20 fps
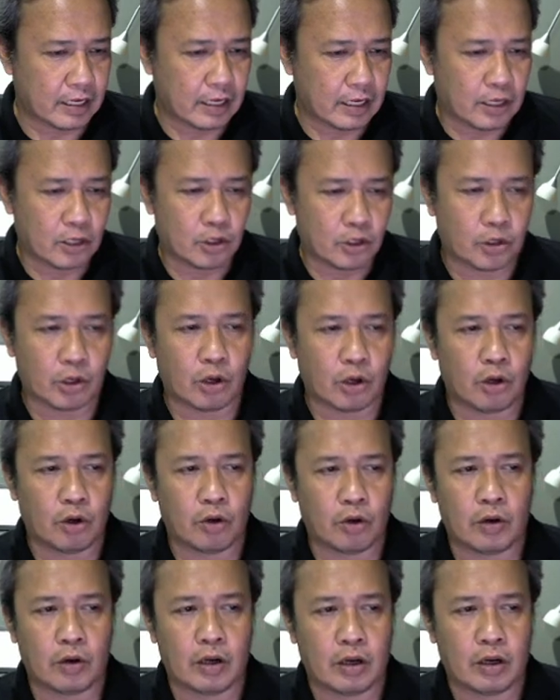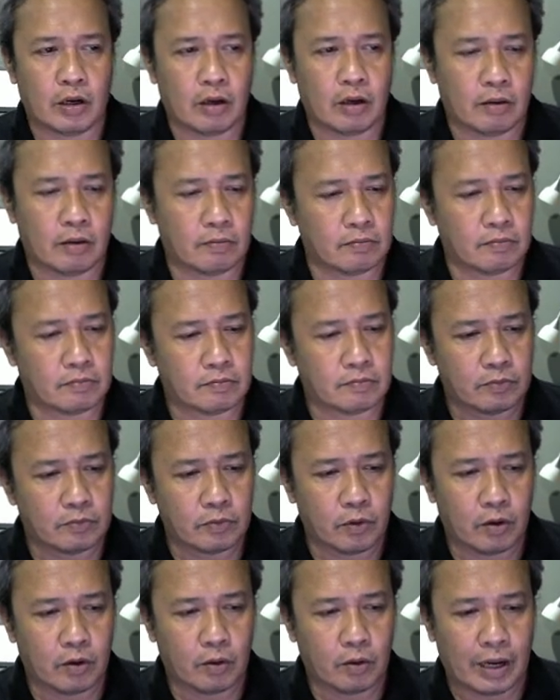So
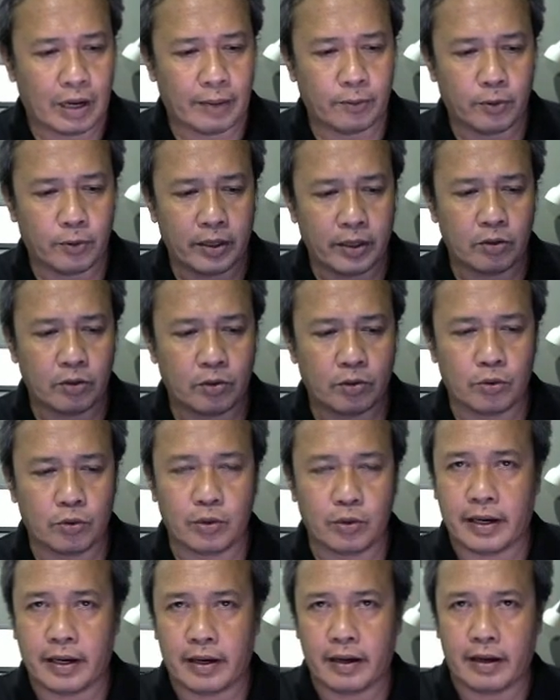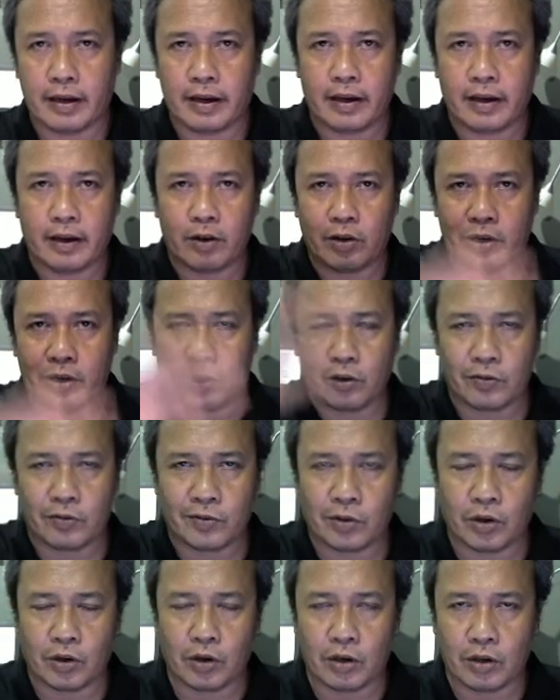I'm going to do an
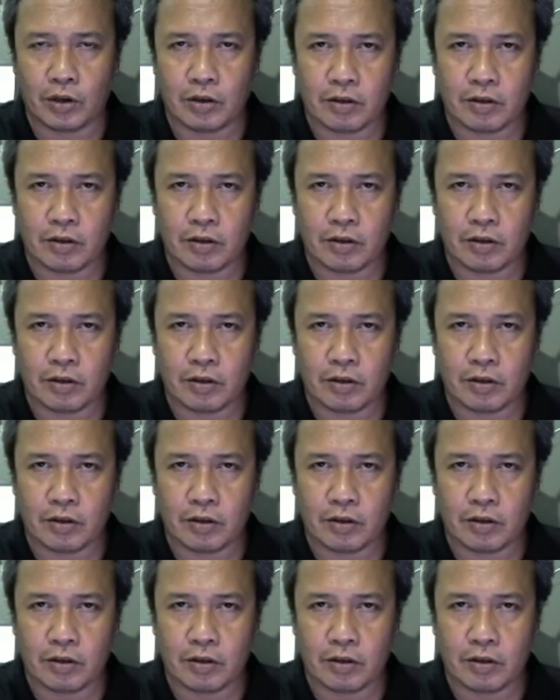overall